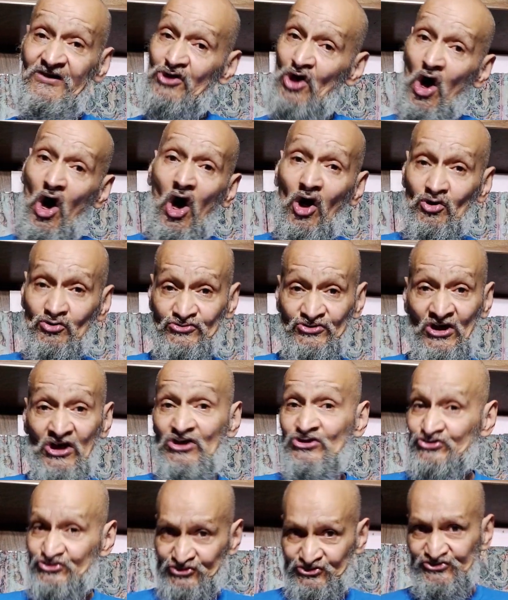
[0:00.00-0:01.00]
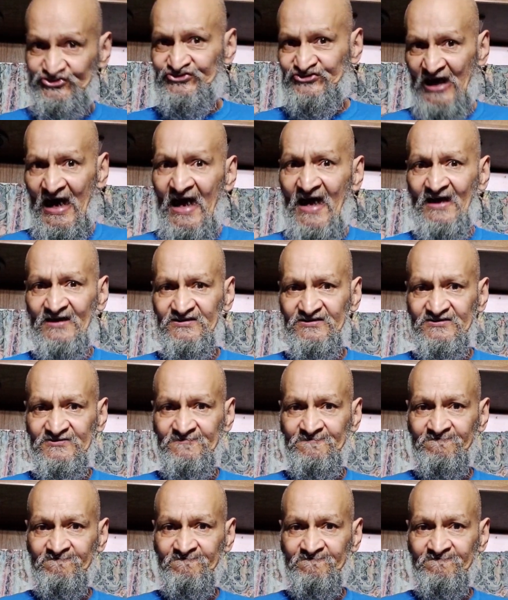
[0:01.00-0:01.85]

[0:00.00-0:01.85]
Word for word: called to stand